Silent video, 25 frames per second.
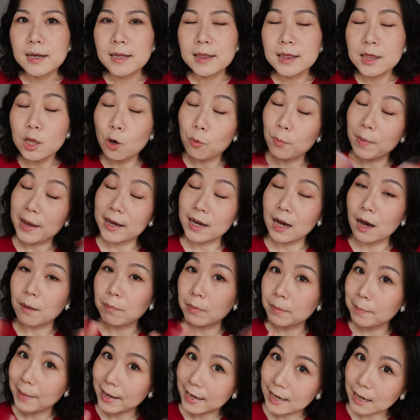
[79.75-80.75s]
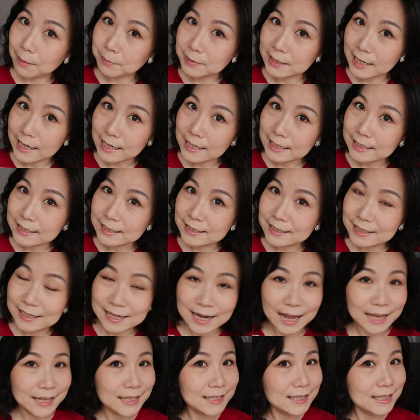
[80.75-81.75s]
no makeup makeup day,
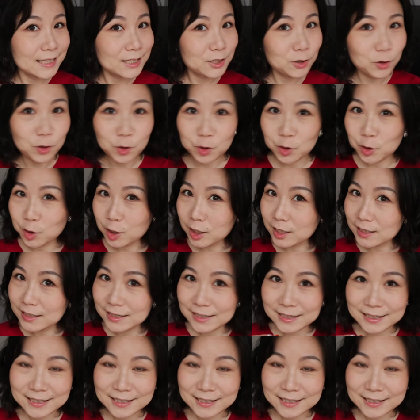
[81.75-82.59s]
like this look?